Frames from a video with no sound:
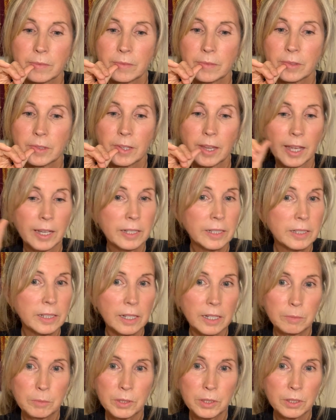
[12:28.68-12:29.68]

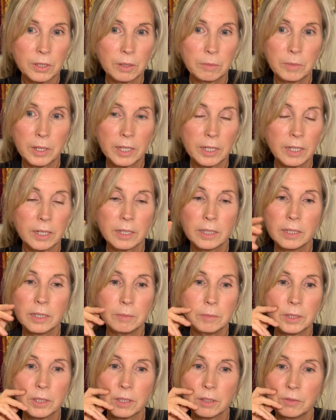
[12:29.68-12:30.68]
Anytime you start making an
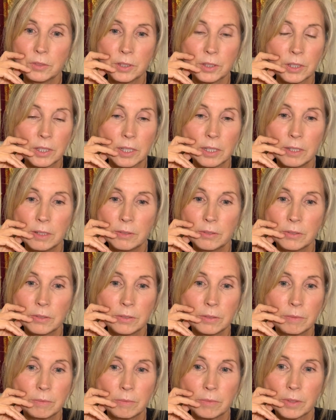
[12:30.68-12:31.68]
image of yourself,
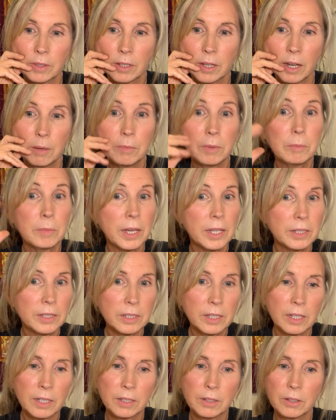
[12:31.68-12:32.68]
I'm a
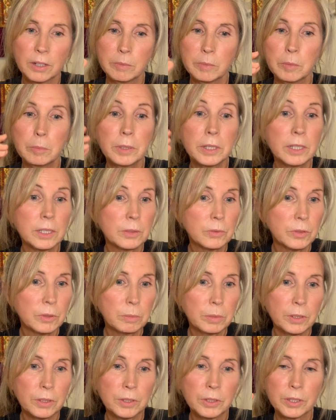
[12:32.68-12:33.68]
meditator, I'm a peaceful
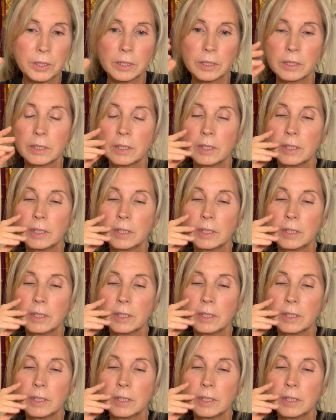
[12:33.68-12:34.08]
person,